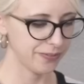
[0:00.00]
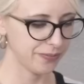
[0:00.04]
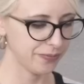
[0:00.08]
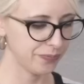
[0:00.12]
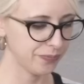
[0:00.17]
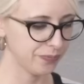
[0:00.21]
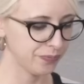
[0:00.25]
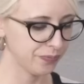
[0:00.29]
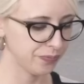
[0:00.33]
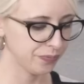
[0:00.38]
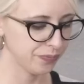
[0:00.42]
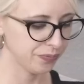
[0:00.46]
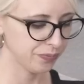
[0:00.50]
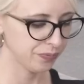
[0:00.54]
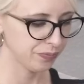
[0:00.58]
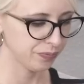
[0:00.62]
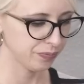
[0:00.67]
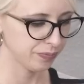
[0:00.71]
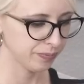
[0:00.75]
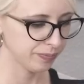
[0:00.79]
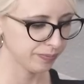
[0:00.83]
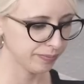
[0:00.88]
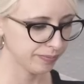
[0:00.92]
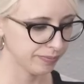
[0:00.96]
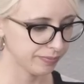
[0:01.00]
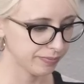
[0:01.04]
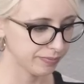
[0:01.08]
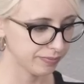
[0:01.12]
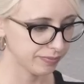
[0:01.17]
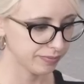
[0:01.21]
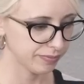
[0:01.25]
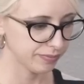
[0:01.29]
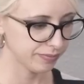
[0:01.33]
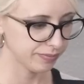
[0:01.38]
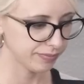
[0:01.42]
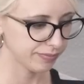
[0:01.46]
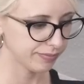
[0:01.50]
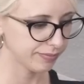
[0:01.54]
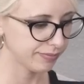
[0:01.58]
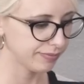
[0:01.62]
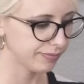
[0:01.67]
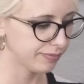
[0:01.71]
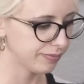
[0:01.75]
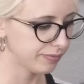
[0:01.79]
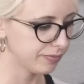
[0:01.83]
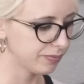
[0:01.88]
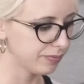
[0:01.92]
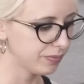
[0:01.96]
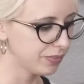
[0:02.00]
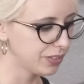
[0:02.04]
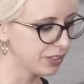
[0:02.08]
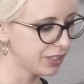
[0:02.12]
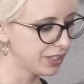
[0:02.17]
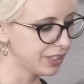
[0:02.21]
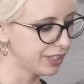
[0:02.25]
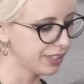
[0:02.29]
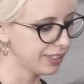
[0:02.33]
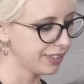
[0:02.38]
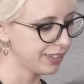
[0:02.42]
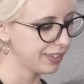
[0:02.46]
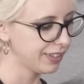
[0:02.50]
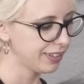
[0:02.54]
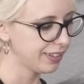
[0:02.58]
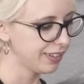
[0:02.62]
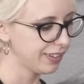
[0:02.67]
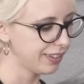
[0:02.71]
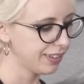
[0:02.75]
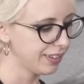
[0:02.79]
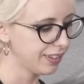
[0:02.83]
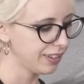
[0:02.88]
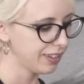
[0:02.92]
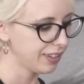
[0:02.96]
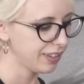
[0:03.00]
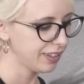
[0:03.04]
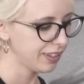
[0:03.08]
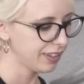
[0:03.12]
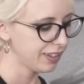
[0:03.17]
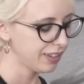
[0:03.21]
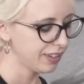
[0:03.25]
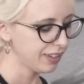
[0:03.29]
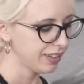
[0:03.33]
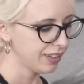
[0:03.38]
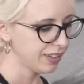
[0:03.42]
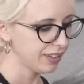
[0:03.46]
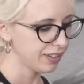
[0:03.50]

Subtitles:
No words are spoken by the person on screen.